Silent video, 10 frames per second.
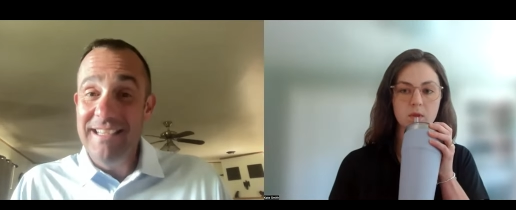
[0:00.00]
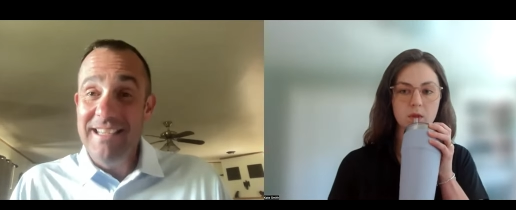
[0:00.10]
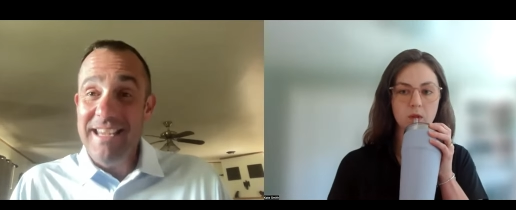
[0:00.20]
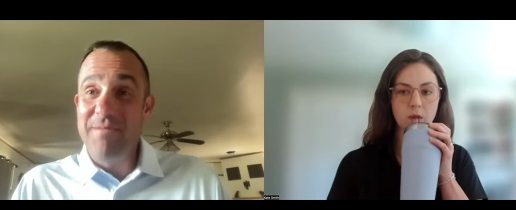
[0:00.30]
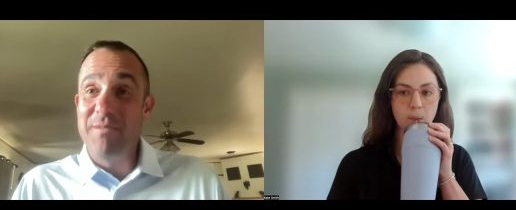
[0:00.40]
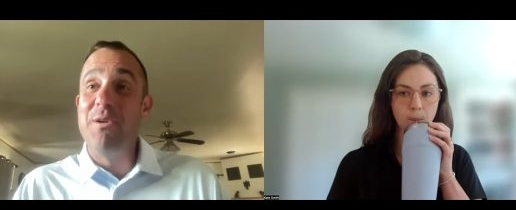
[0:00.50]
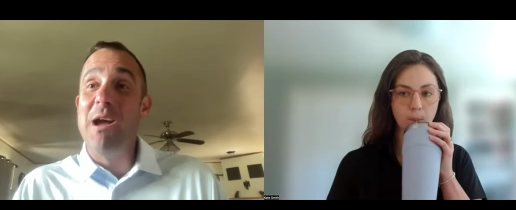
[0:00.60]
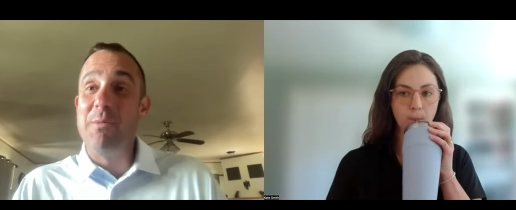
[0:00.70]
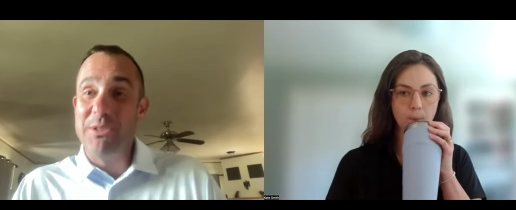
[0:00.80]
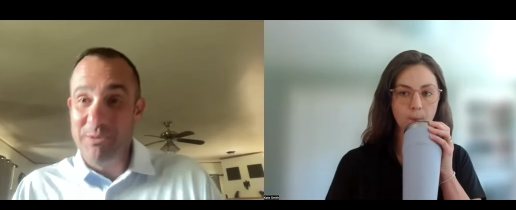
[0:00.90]
Speaker 1: even though I
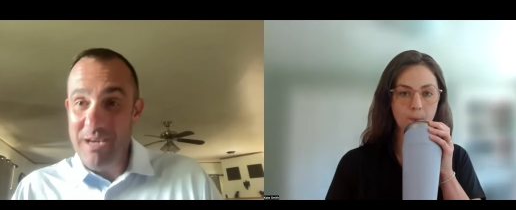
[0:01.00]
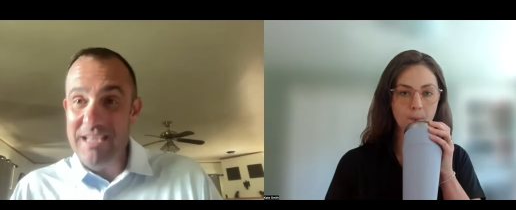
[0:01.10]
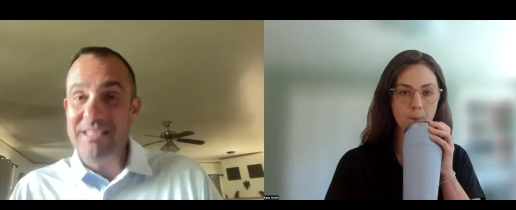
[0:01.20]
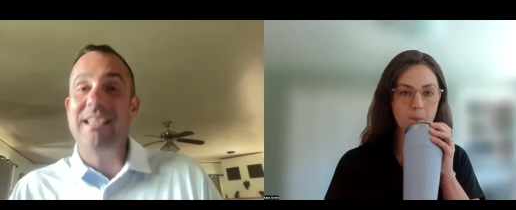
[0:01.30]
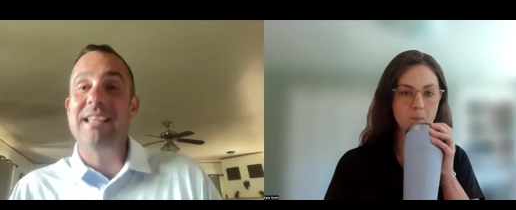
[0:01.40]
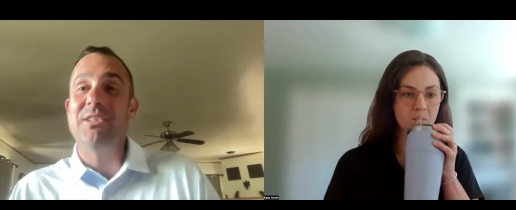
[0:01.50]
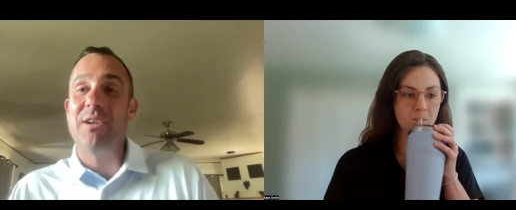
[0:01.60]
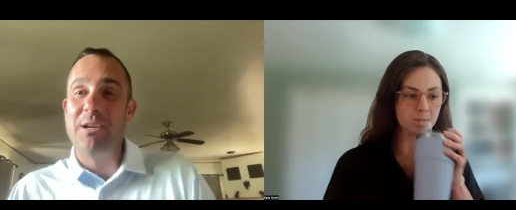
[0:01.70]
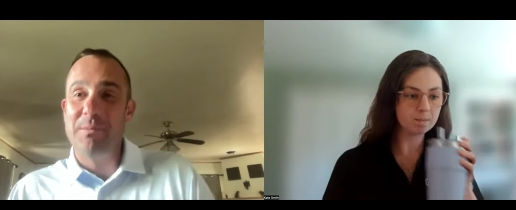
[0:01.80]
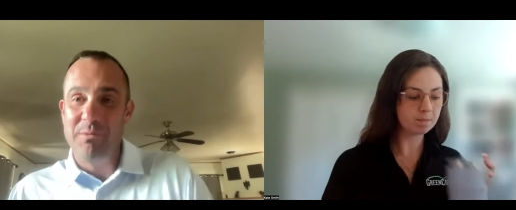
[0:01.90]
was grazing and
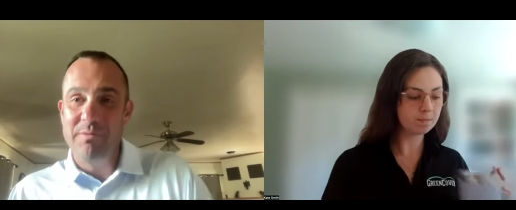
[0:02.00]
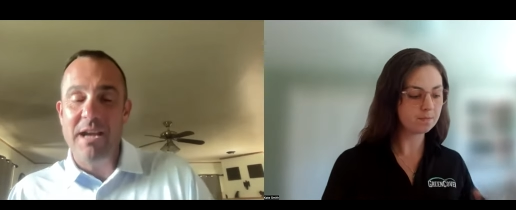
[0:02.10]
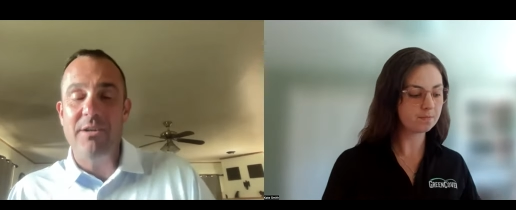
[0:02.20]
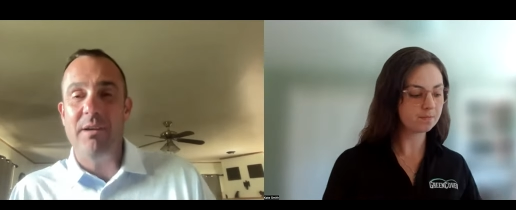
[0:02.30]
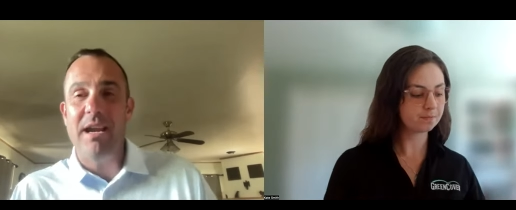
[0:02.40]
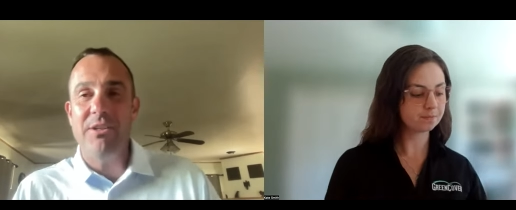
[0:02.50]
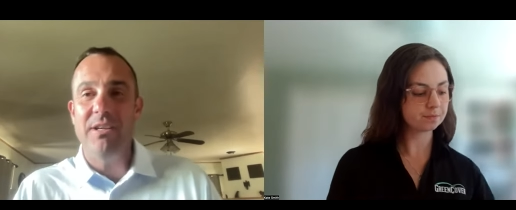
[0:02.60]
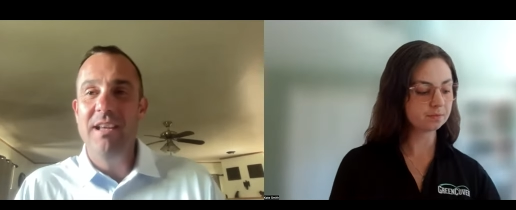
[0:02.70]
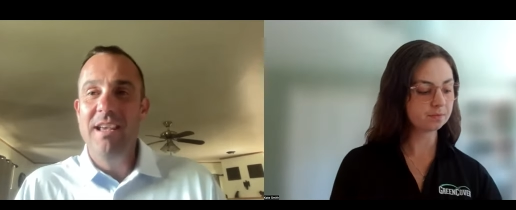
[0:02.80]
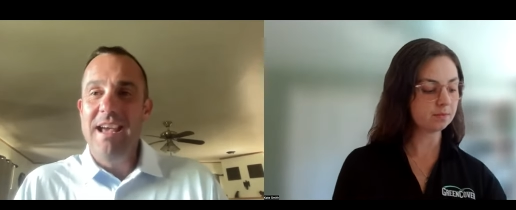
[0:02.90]
starting to move that direction.